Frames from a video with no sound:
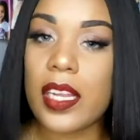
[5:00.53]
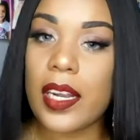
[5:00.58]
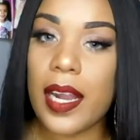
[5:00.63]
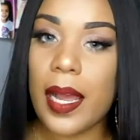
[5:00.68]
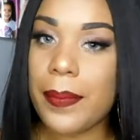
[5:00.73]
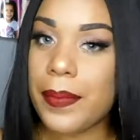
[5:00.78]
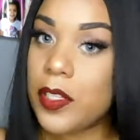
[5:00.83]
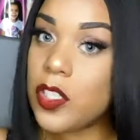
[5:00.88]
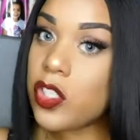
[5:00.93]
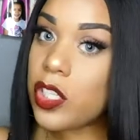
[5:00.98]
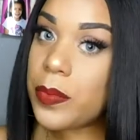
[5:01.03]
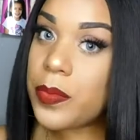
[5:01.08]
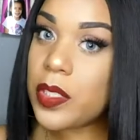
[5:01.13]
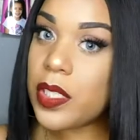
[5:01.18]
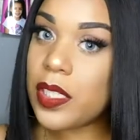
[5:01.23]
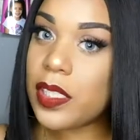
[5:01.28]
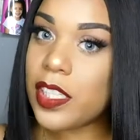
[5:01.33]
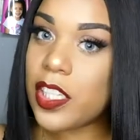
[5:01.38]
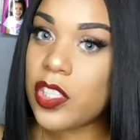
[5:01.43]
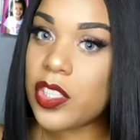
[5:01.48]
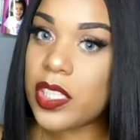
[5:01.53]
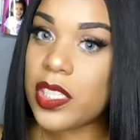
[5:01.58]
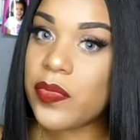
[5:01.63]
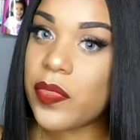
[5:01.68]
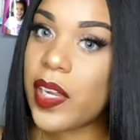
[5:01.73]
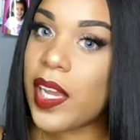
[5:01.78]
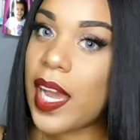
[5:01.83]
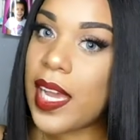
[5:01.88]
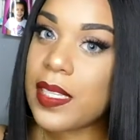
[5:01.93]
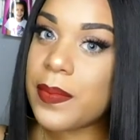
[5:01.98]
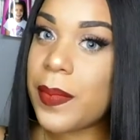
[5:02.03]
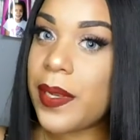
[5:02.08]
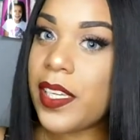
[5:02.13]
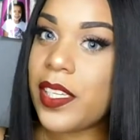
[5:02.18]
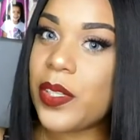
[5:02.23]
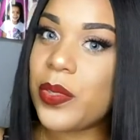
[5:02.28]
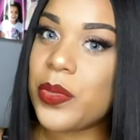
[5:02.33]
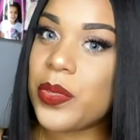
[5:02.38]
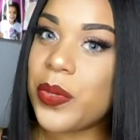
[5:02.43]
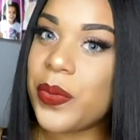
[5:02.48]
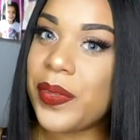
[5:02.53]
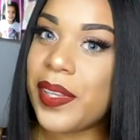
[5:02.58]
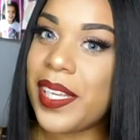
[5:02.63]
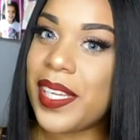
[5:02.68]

they're not prescription. They're just for cosmetic use